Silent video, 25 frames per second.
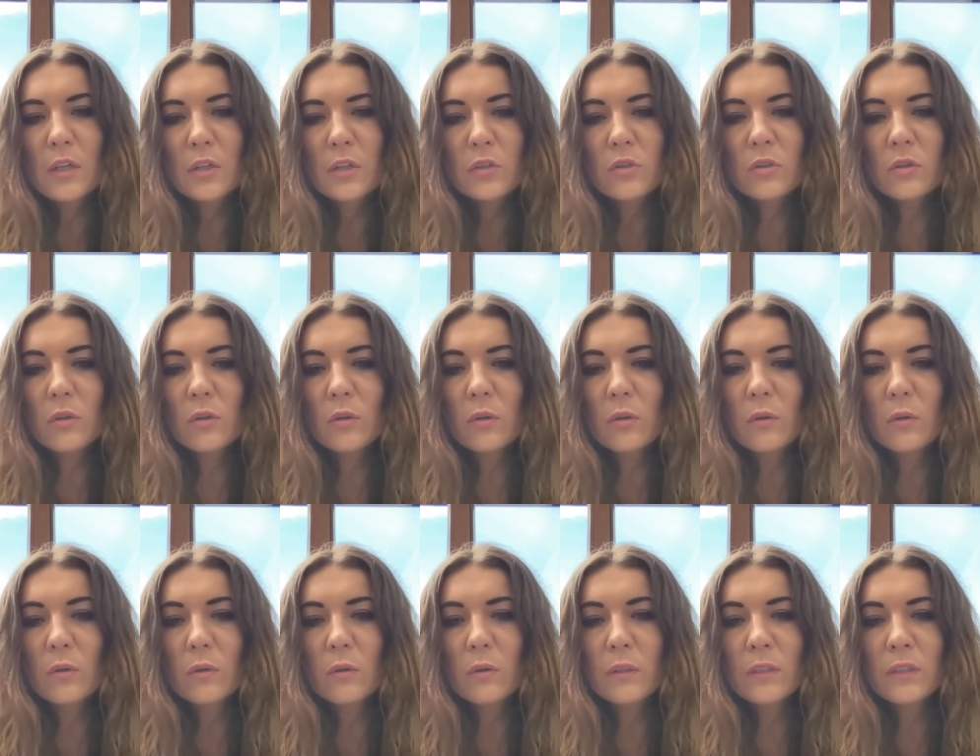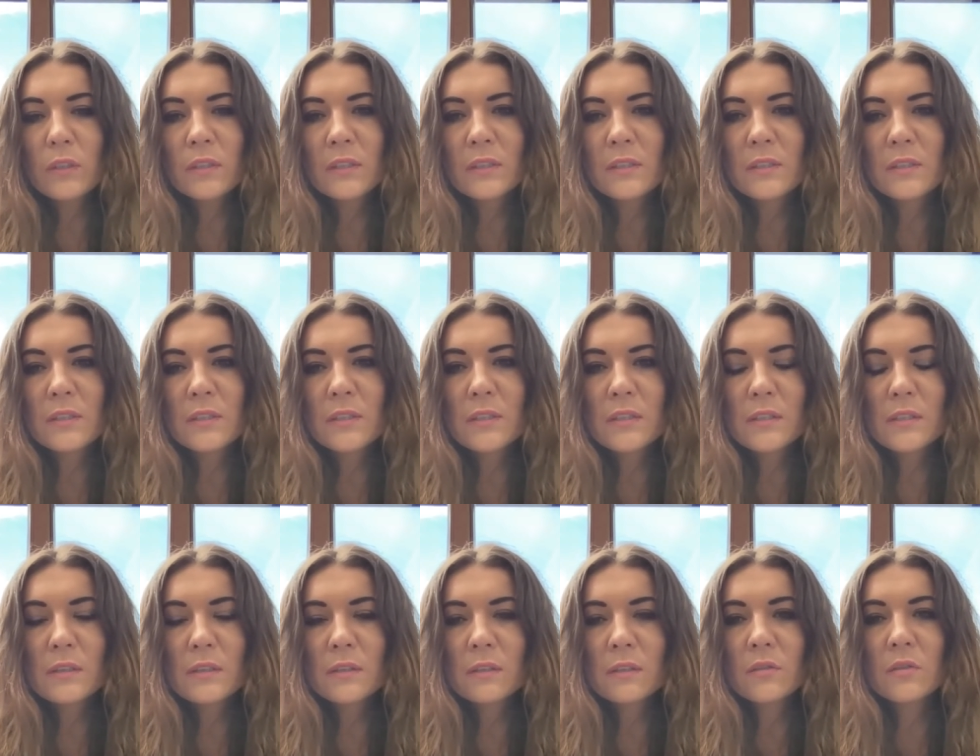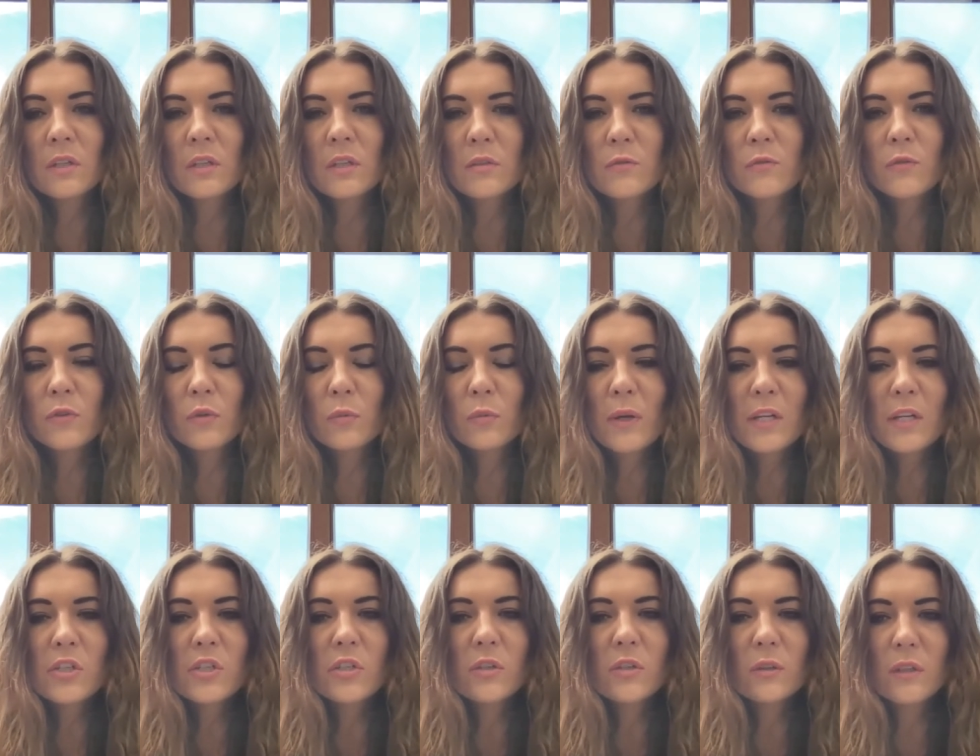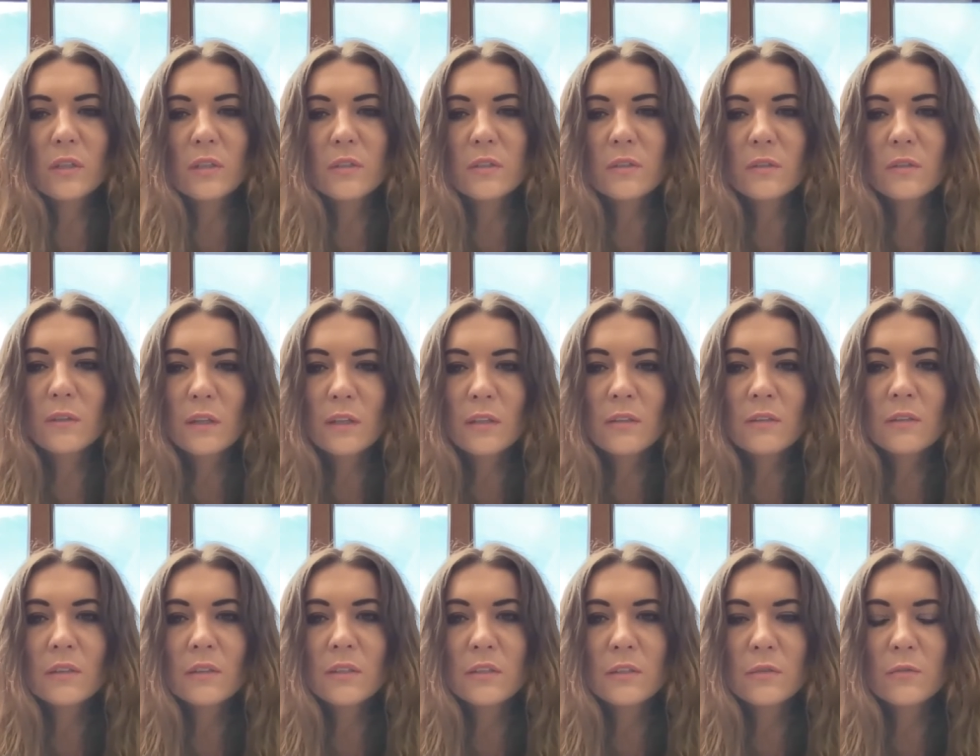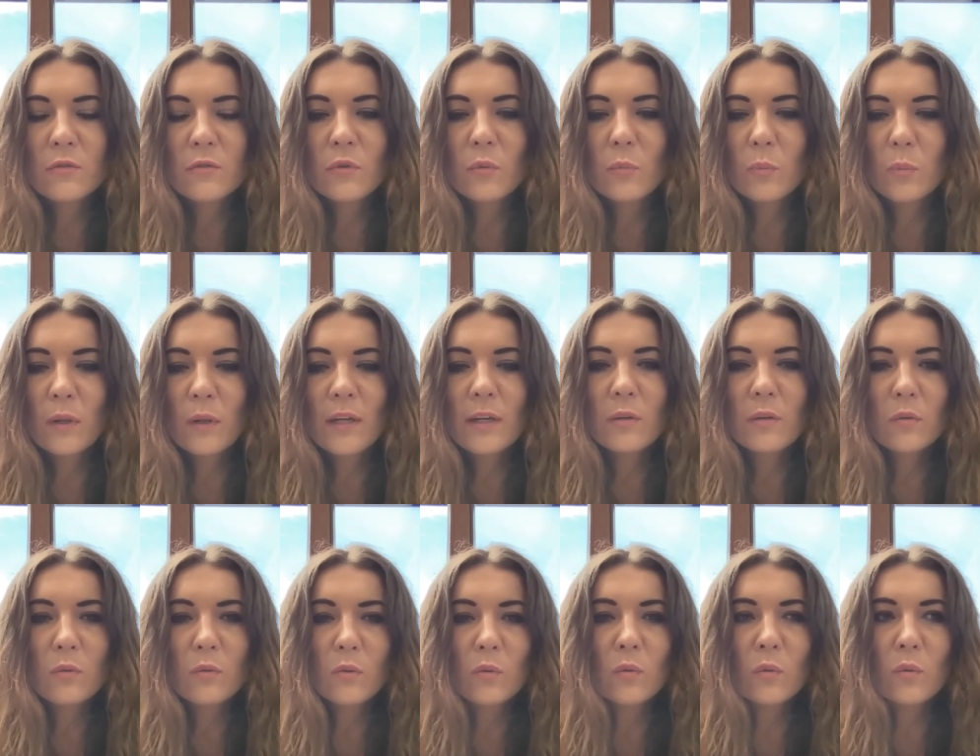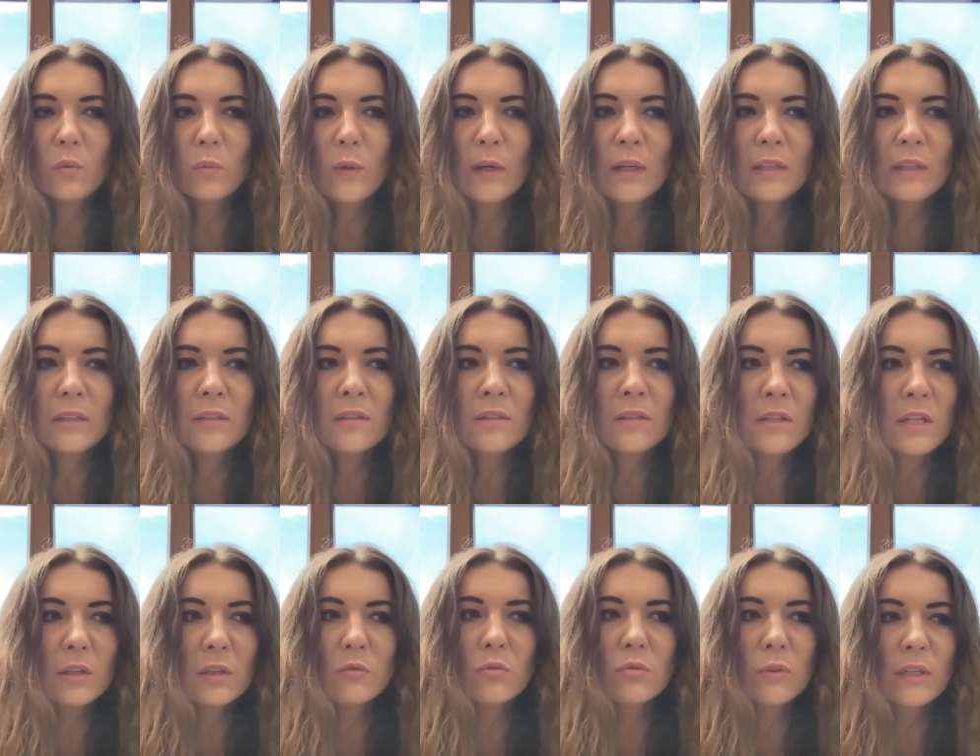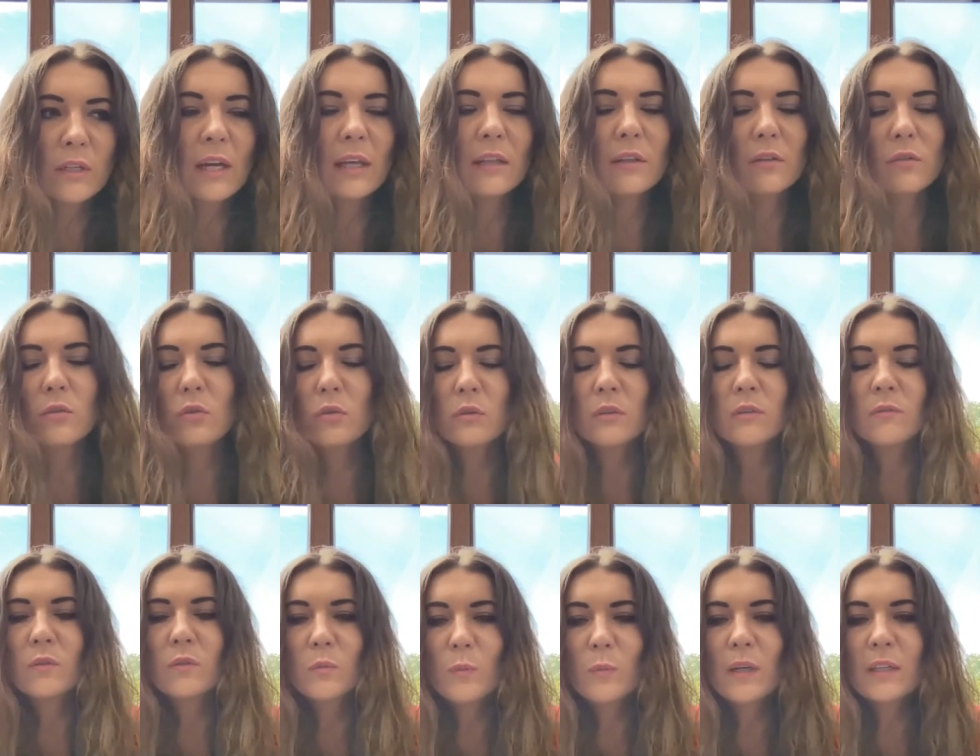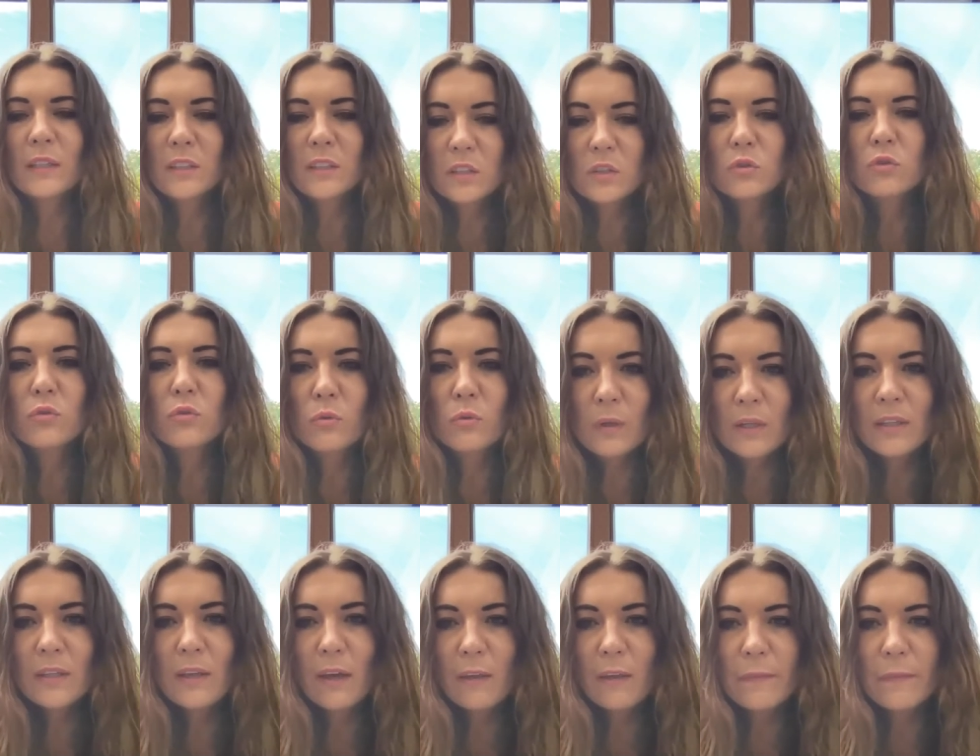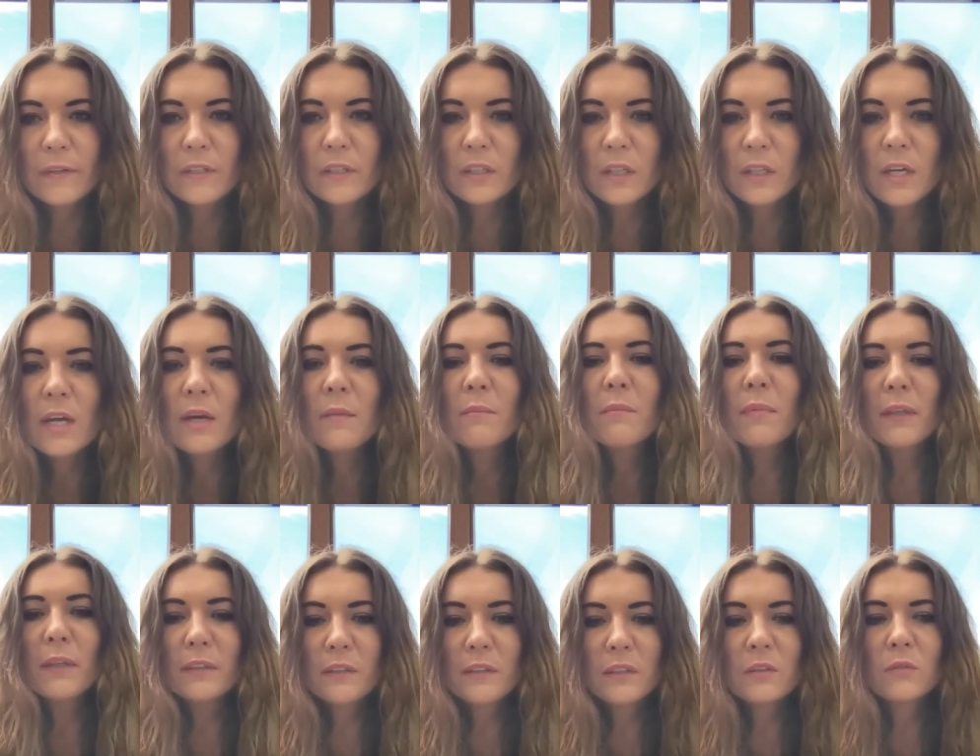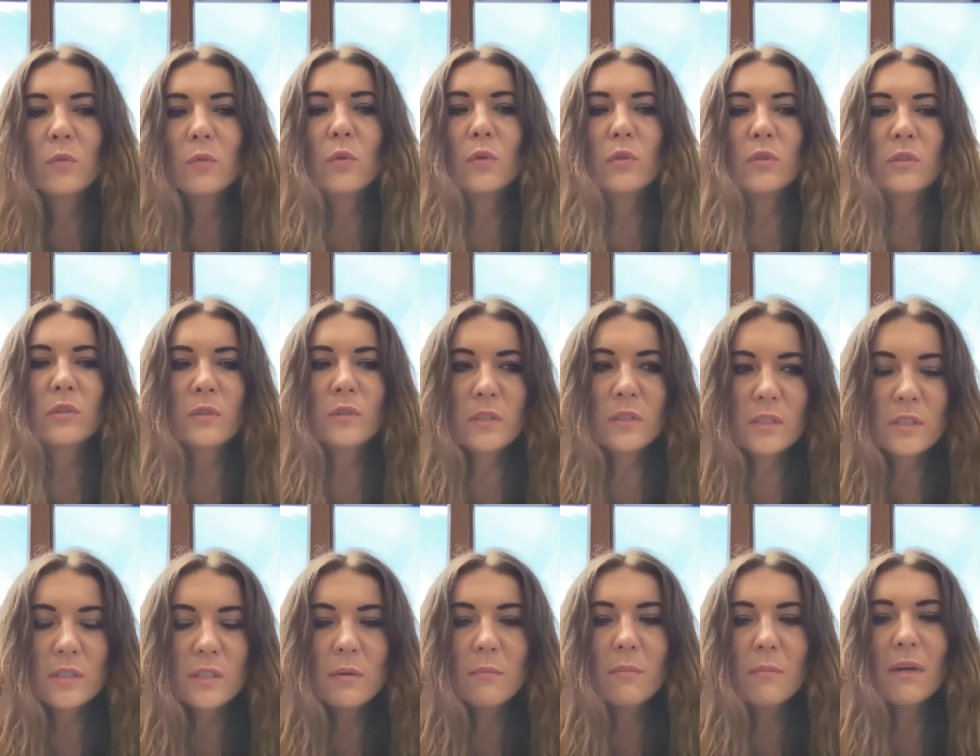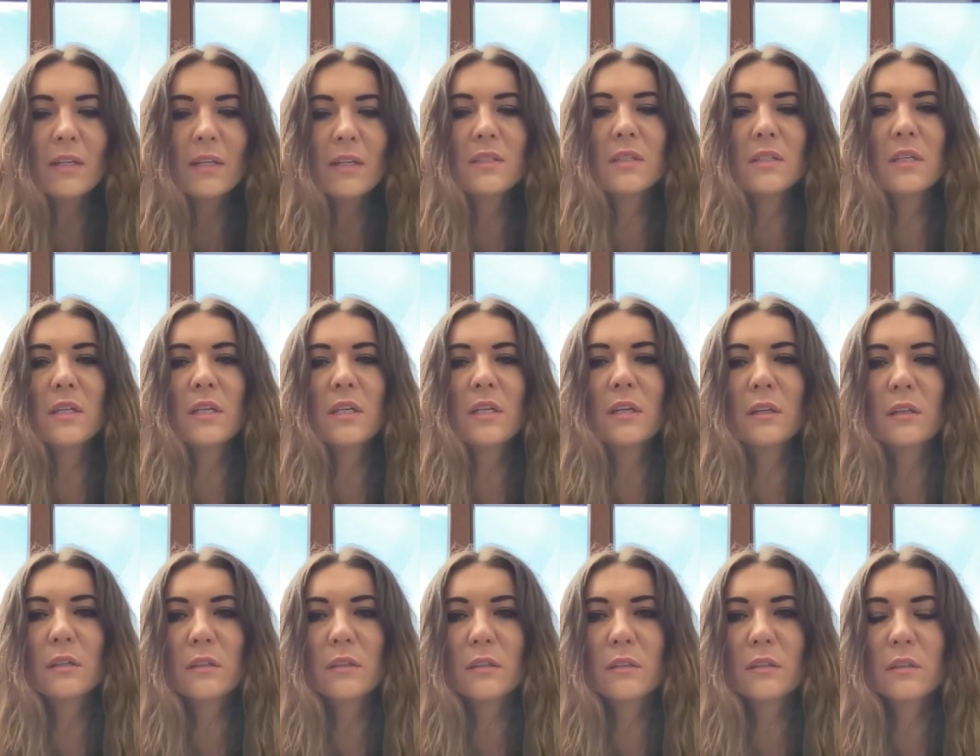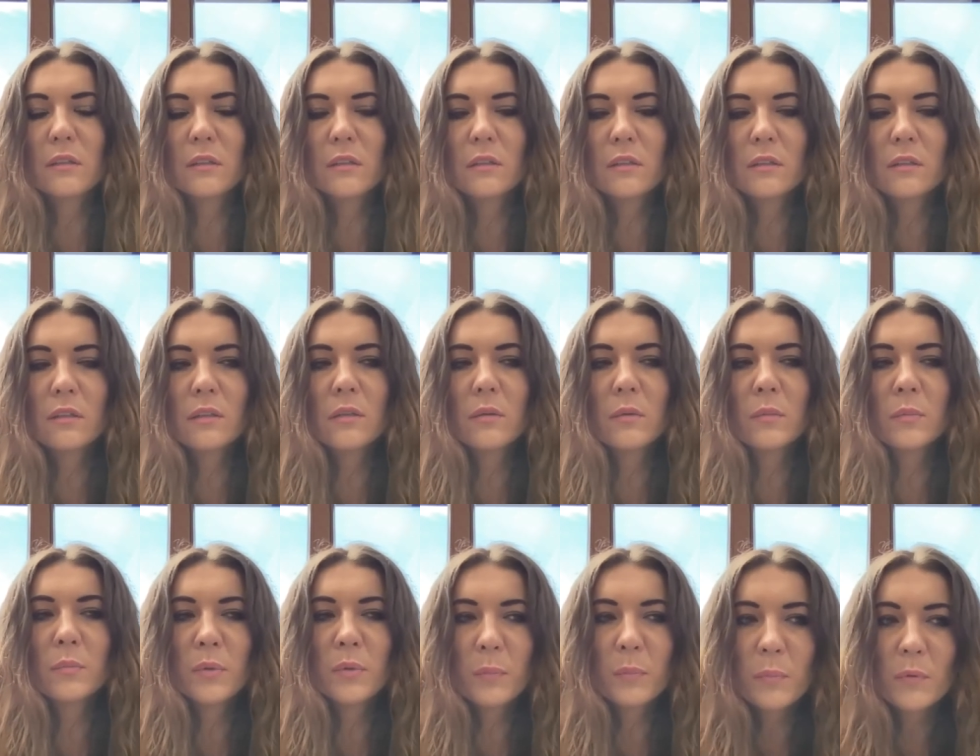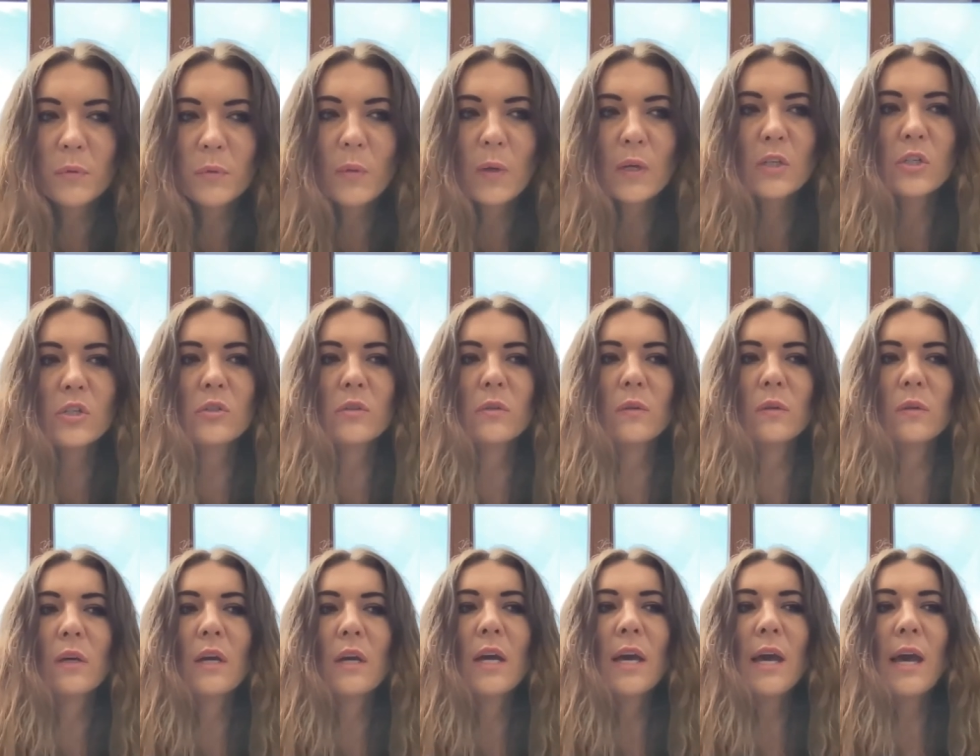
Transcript: so this is uh, the transformation isn't that easy from like uh, one day to another or even one year to another but it was a systematic uh, preparation